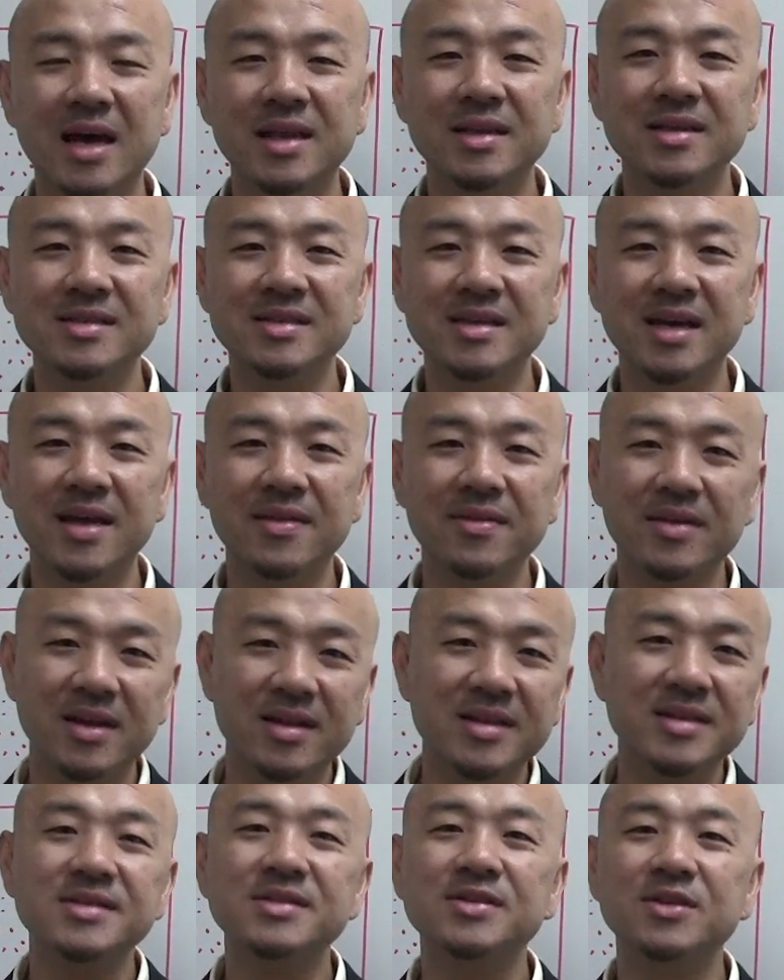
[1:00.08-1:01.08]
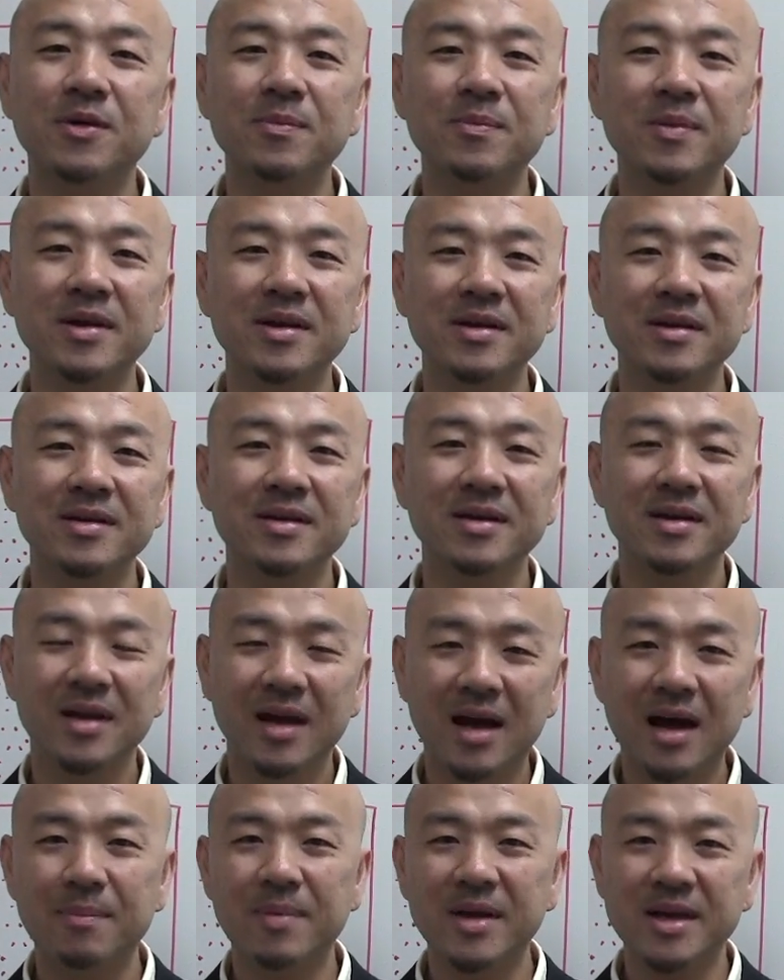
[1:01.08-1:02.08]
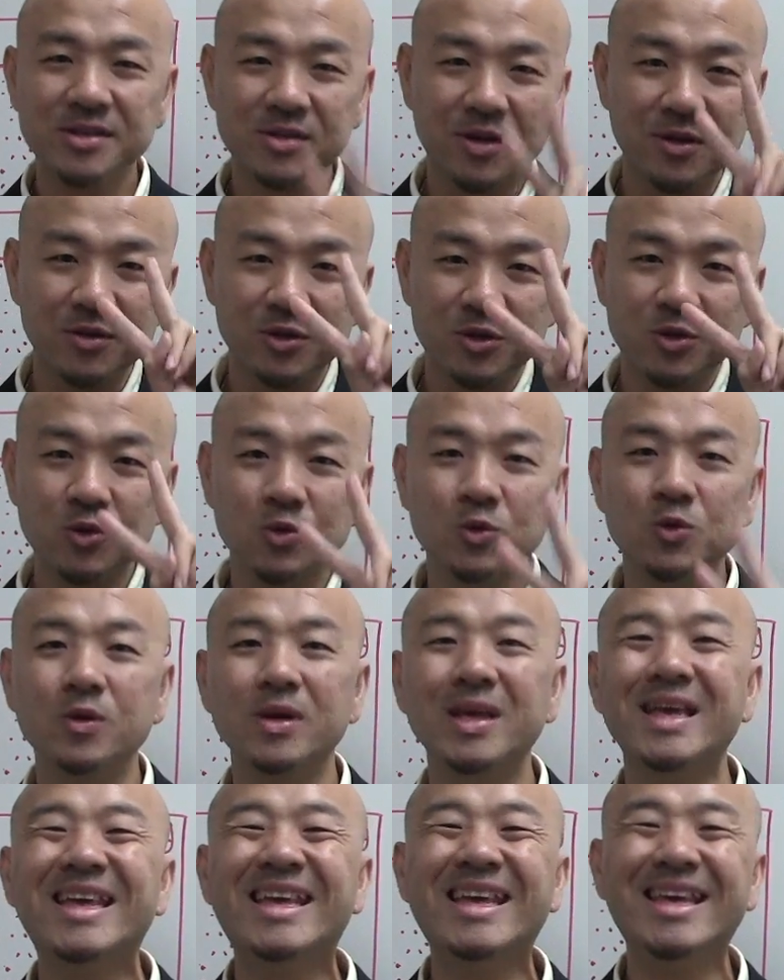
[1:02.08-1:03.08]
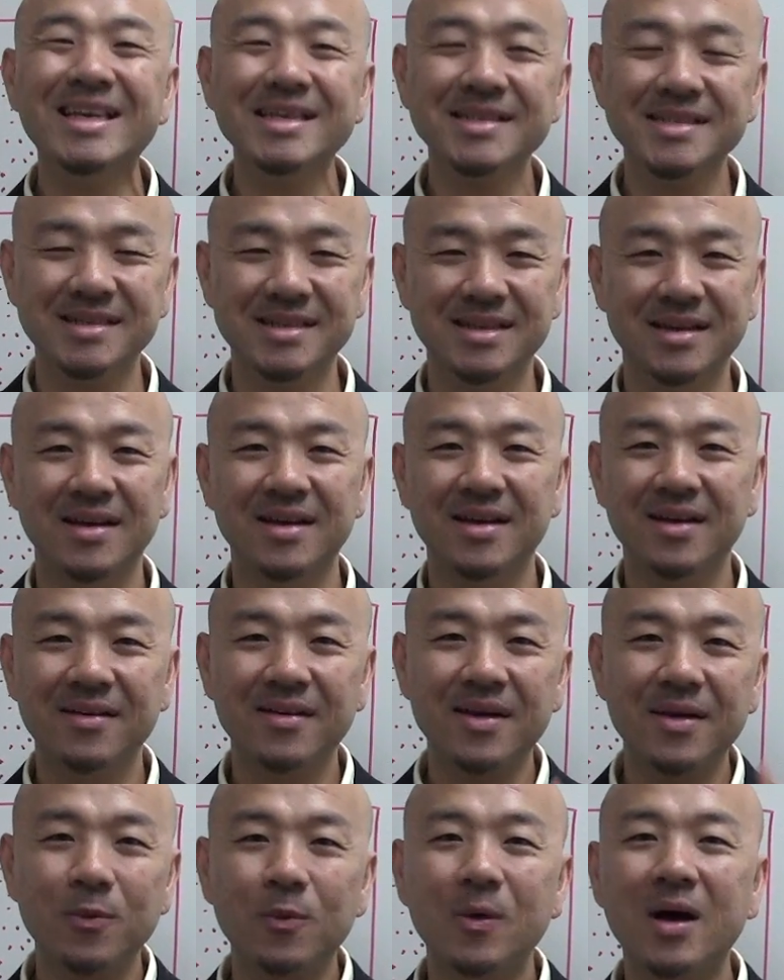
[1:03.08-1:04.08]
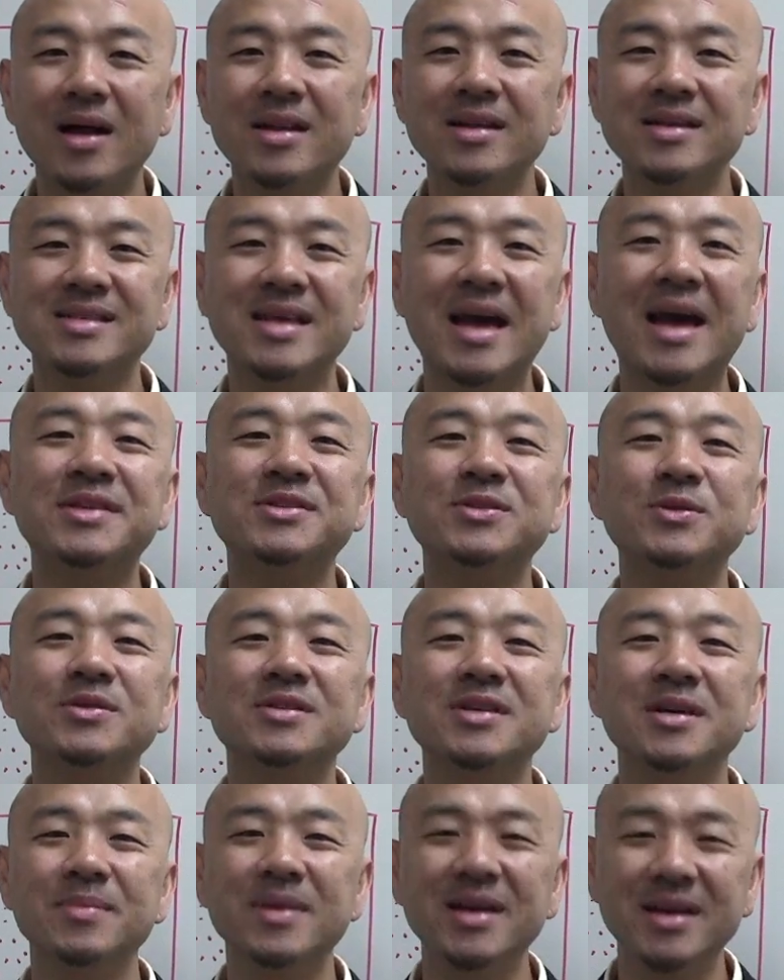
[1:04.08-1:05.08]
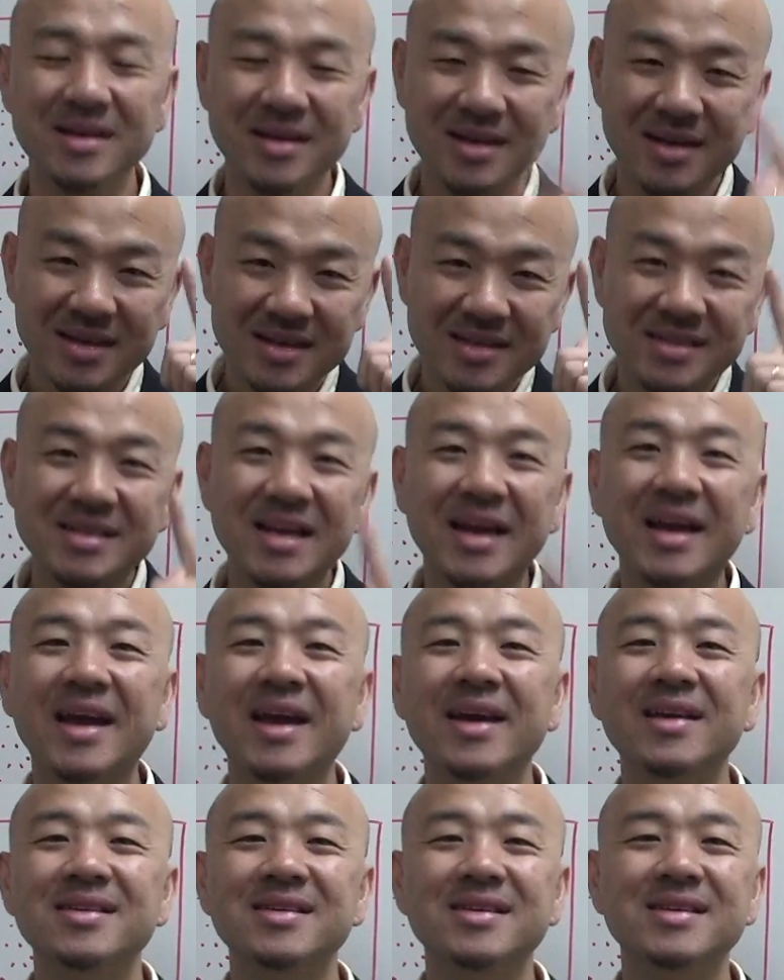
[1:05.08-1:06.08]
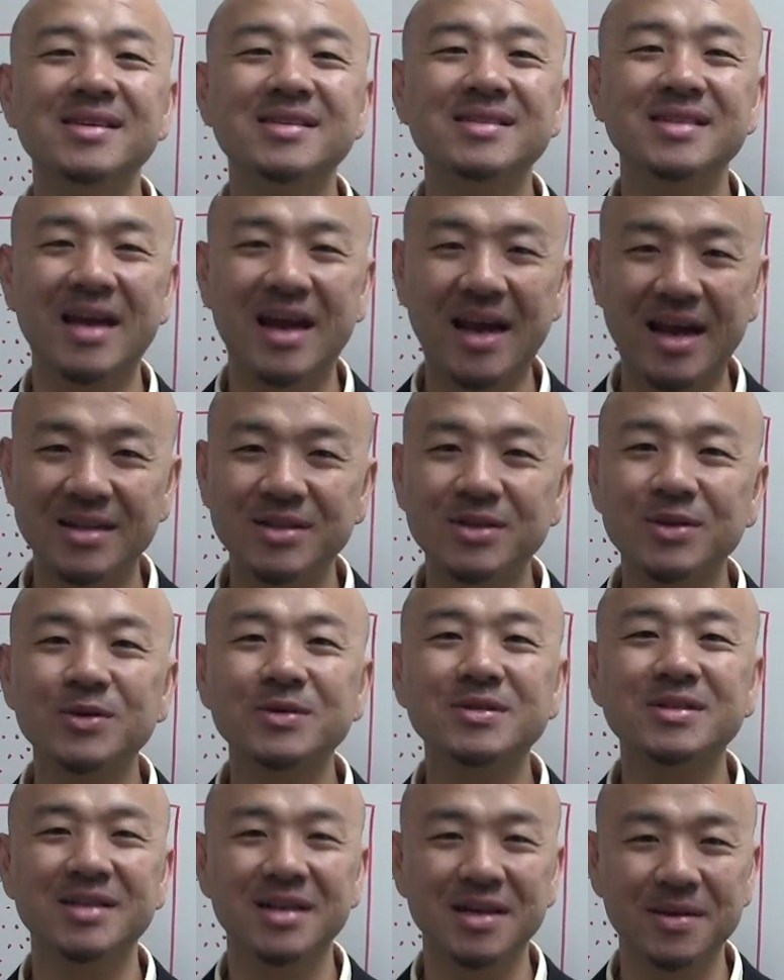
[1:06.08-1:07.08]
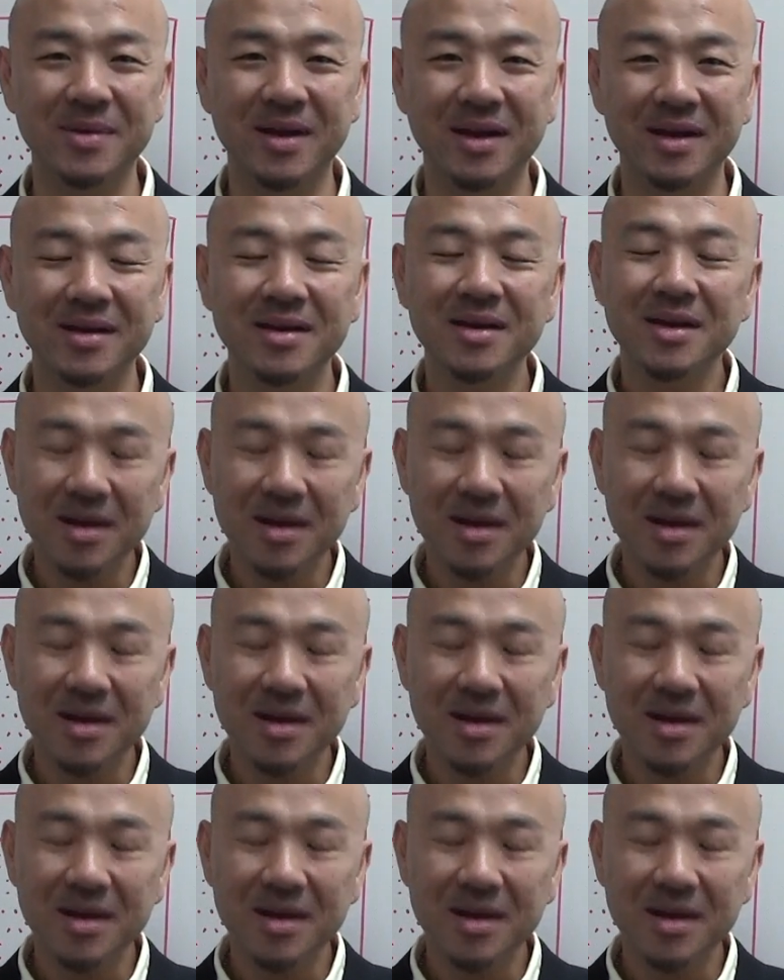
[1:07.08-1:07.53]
understand that this topic are based on two E's. Alright, one is exothermic, second is endothermic.